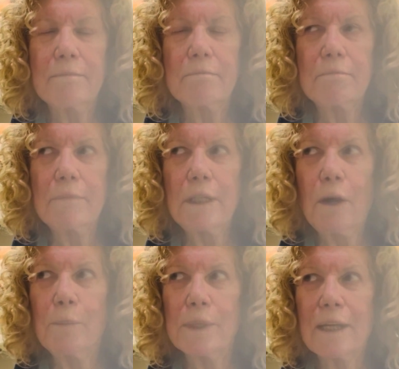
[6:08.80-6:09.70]

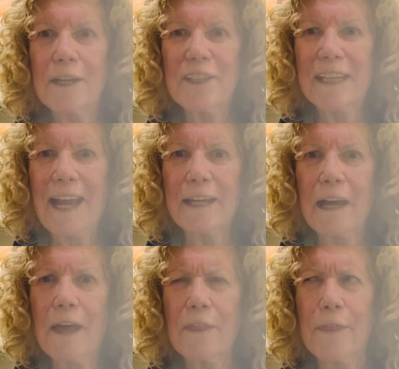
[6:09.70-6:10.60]
massage thing I
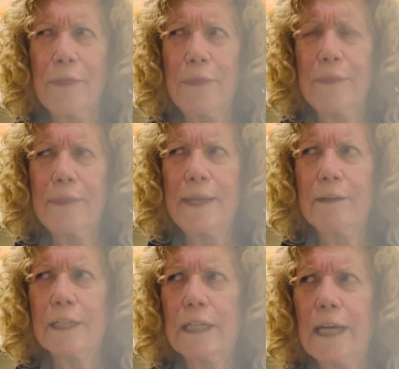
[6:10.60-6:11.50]
got, the
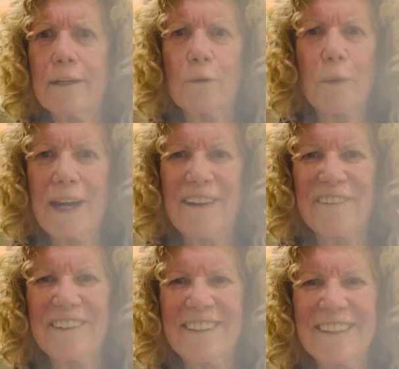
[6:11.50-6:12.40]
Theragun or
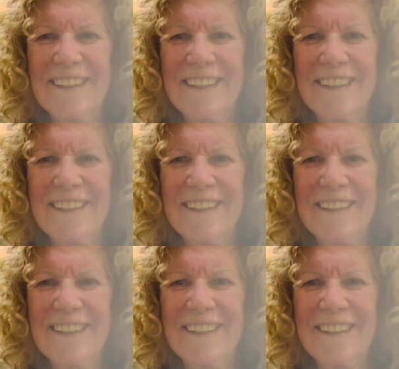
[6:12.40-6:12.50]
whatever.